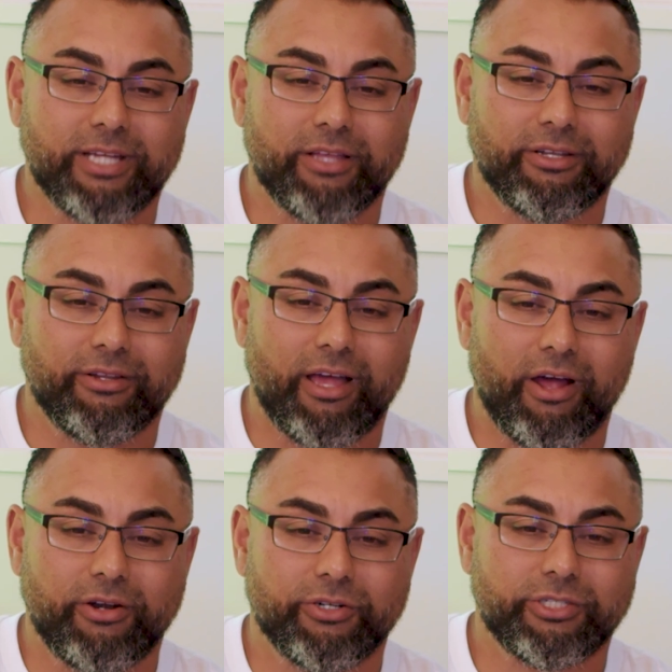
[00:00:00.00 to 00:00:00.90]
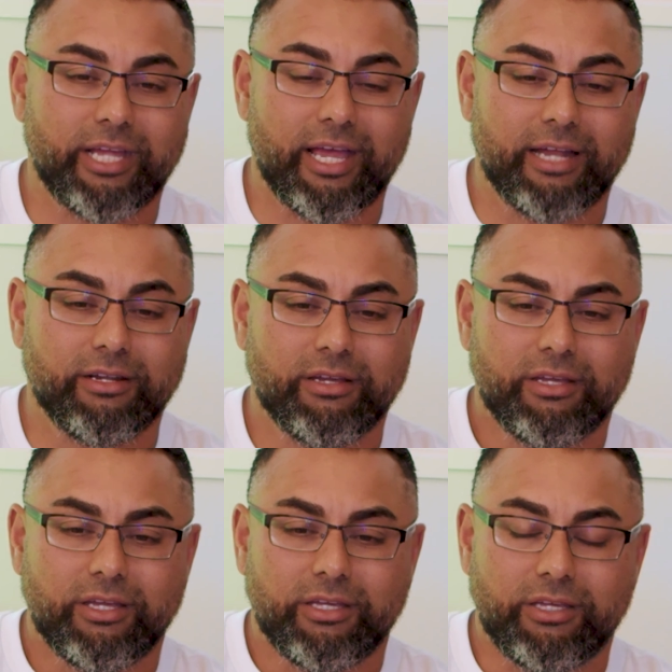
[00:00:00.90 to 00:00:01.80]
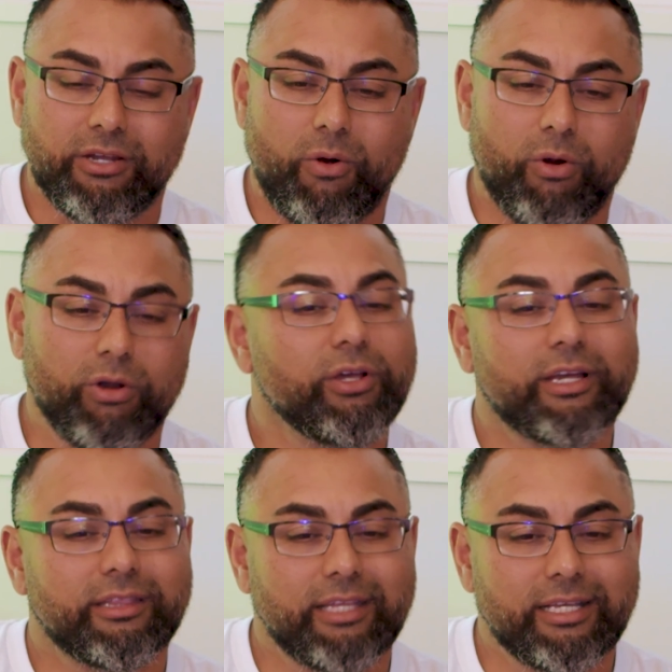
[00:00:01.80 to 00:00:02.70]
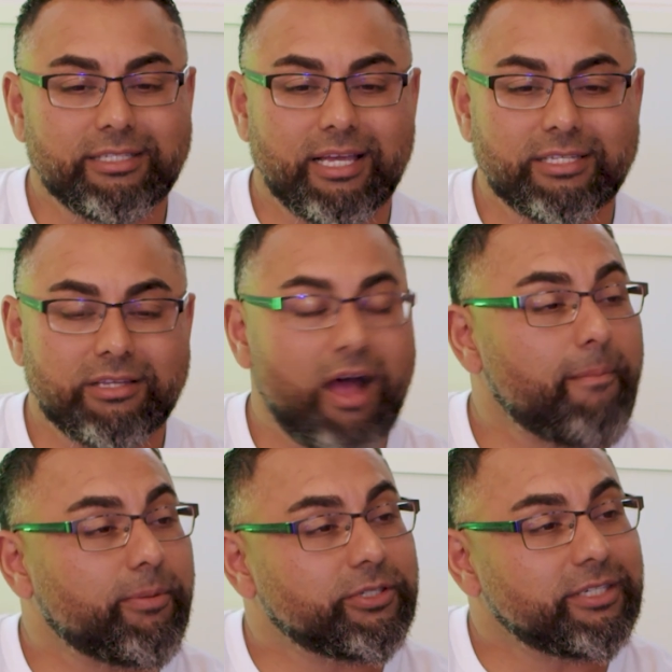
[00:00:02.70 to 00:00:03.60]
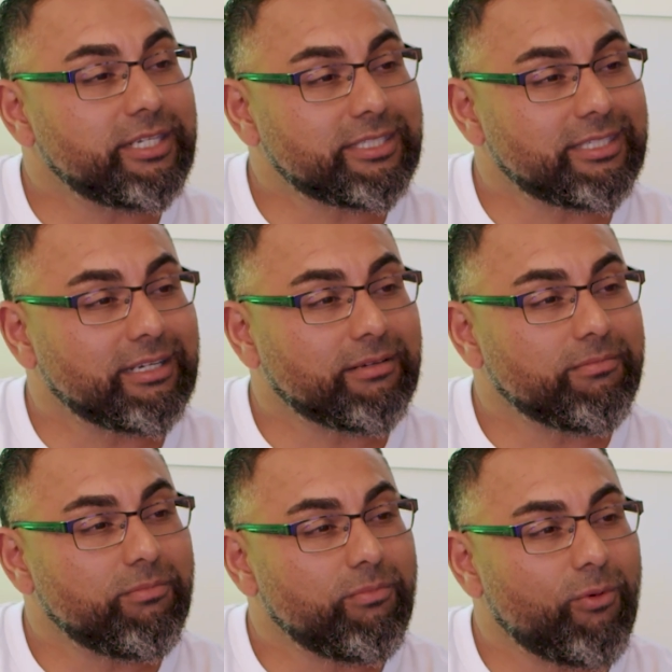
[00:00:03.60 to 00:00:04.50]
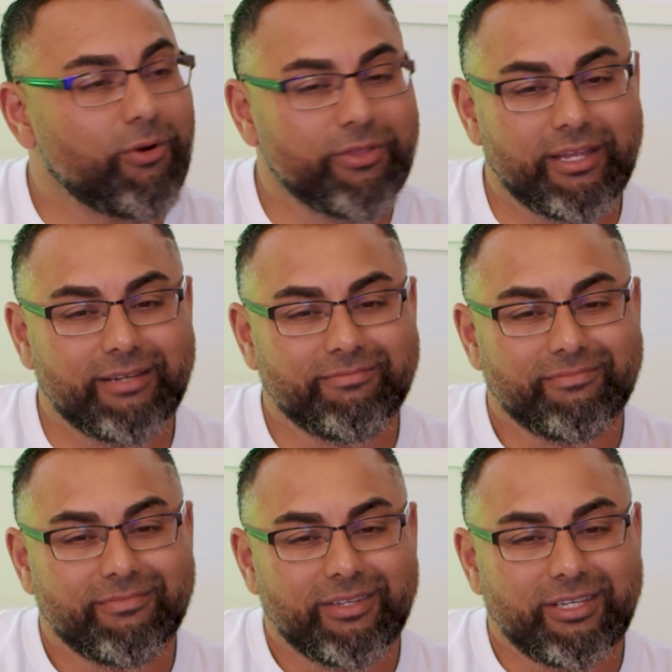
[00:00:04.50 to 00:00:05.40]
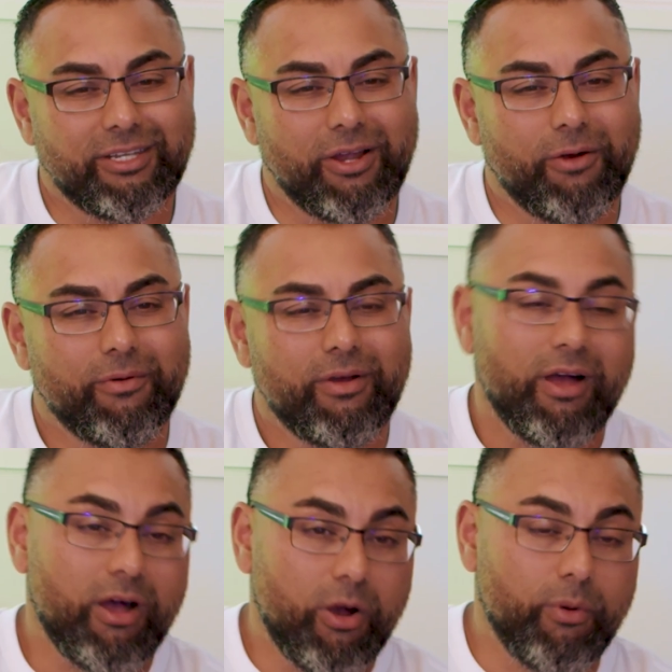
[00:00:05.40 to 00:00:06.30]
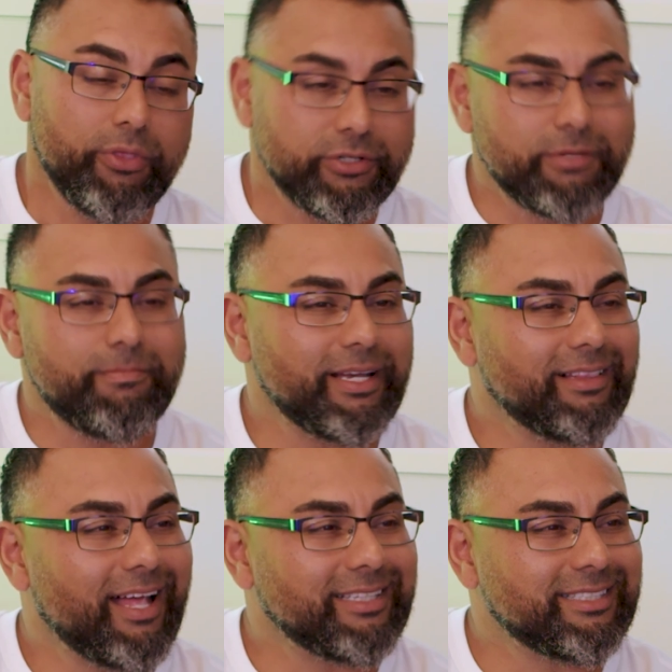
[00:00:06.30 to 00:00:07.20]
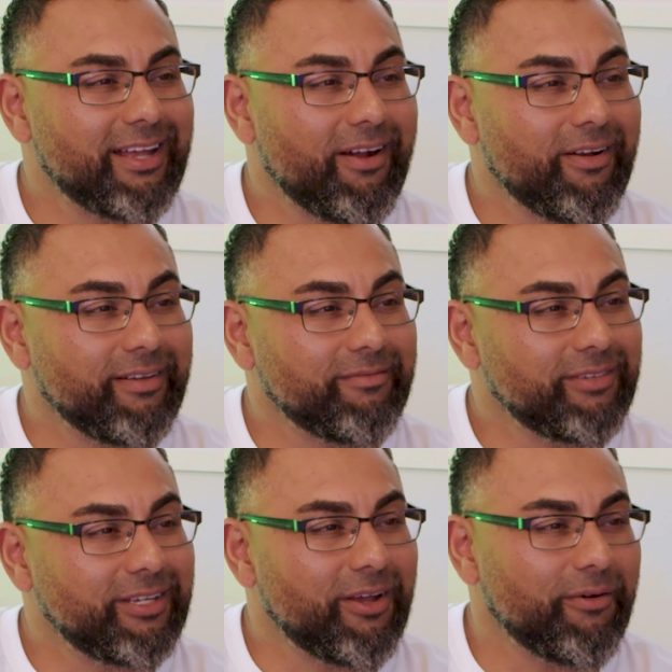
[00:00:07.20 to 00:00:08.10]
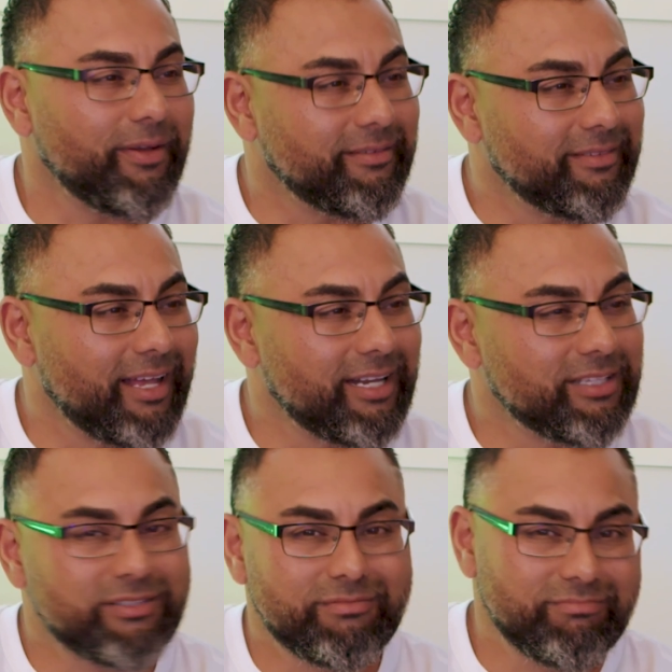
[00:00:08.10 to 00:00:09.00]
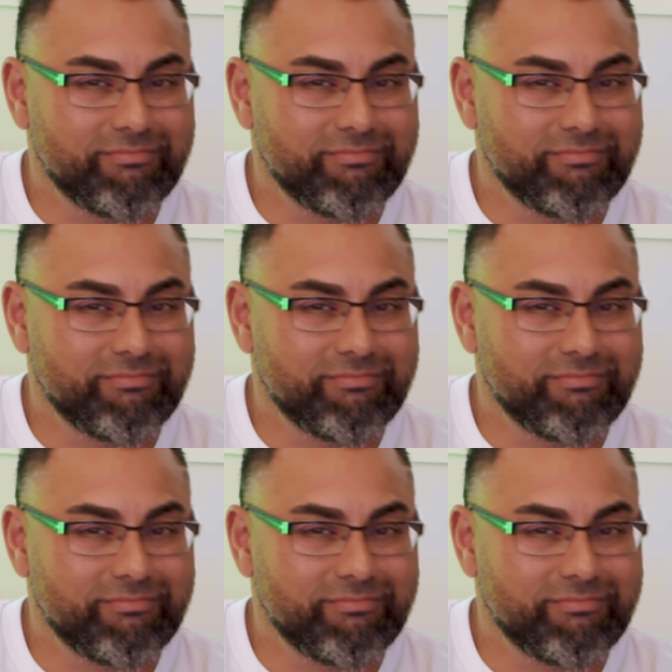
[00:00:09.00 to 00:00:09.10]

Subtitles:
out there that understand, or look at things as opportunistic more than, oh, well, there's a Big Lots there and, and it's,